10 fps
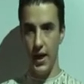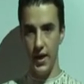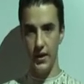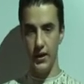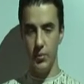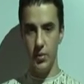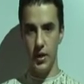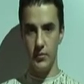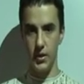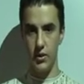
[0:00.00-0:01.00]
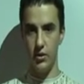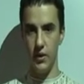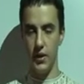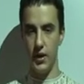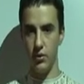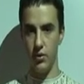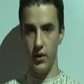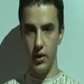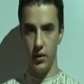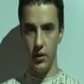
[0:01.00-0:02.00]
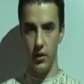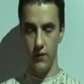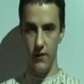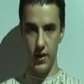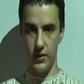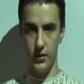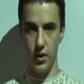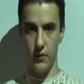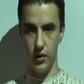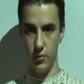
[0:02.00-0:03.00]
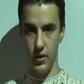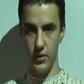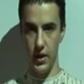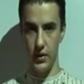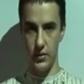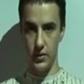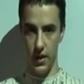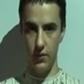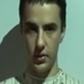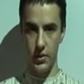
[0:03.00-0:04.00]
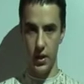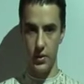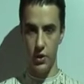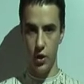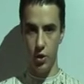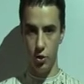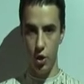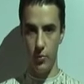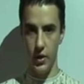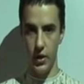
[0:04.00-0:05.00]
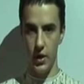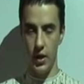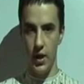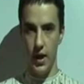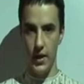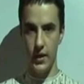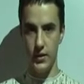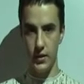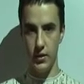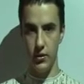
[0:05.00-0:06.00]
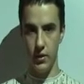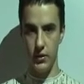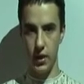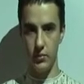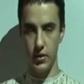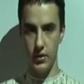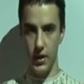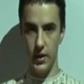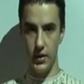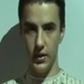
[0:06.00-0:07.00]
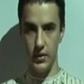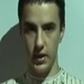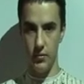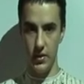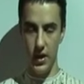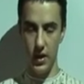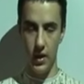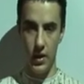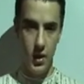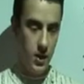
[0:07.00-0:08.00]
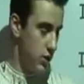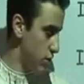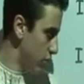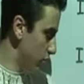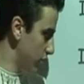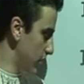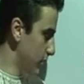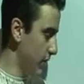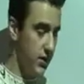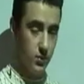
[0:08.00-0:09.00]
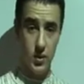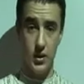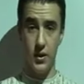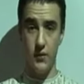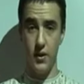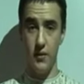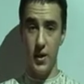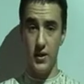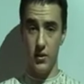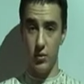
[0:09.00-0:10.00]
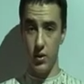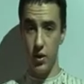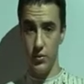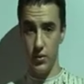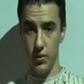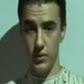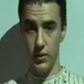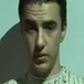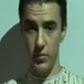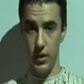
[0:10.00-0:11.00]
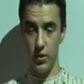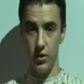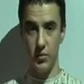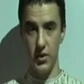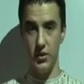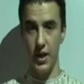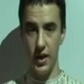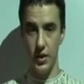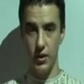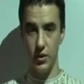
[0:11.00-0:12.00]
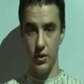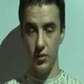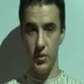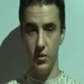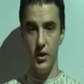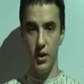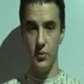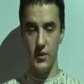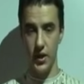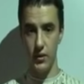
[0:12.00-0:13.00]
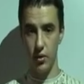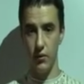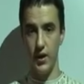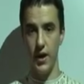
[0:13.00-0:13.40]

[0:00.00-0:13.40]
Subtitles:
and in the PM session you have the actual thing. In fact, it's not even the worst case, it's an average case. Normally, AS and A2 exams are taken in the same day. So imagine what the consequences can be. You can be tired, you can be really upset over